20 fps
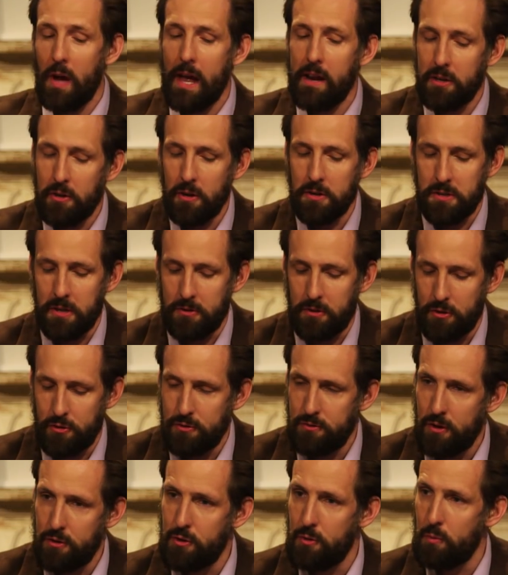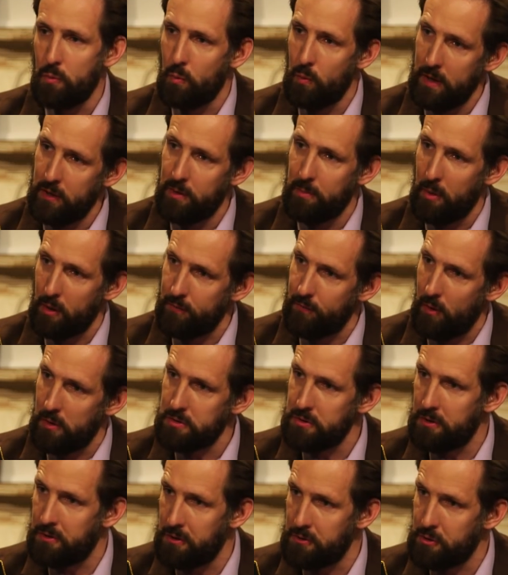out of curiosity, did you read the book
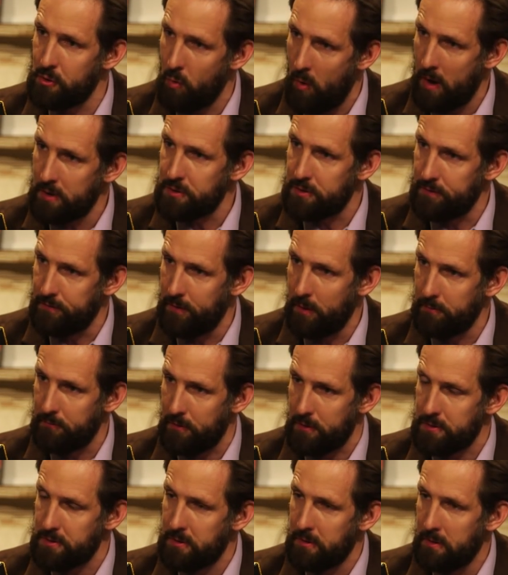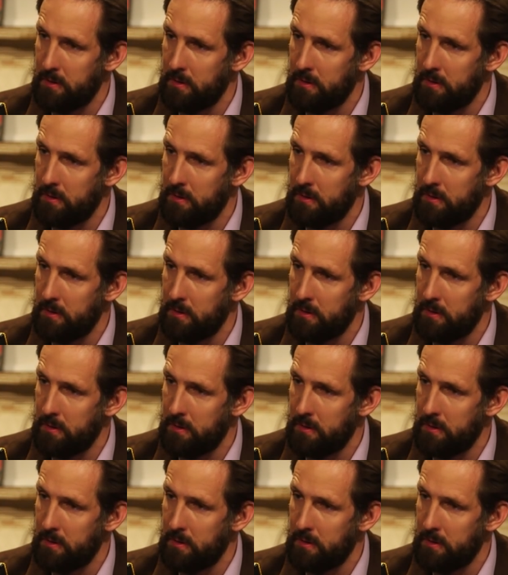first, or did you watch the film first?